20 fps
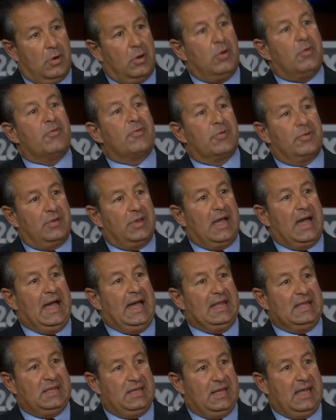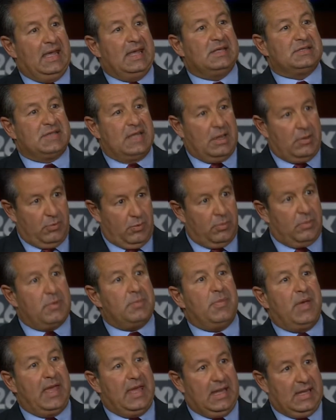over 90 days, that will
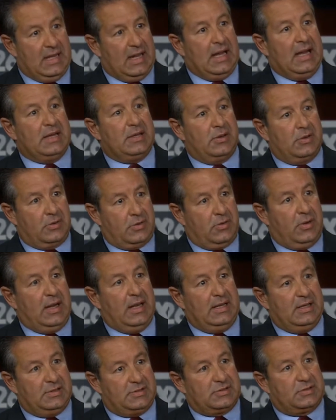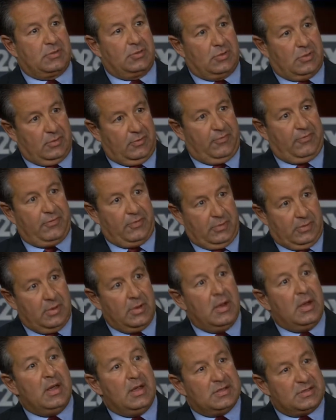remain on your credit score for
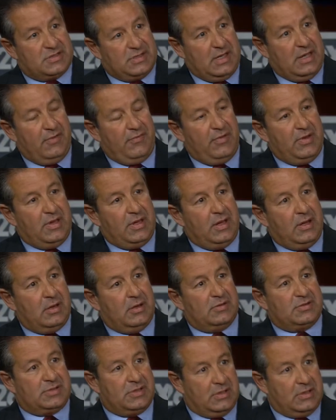7 years.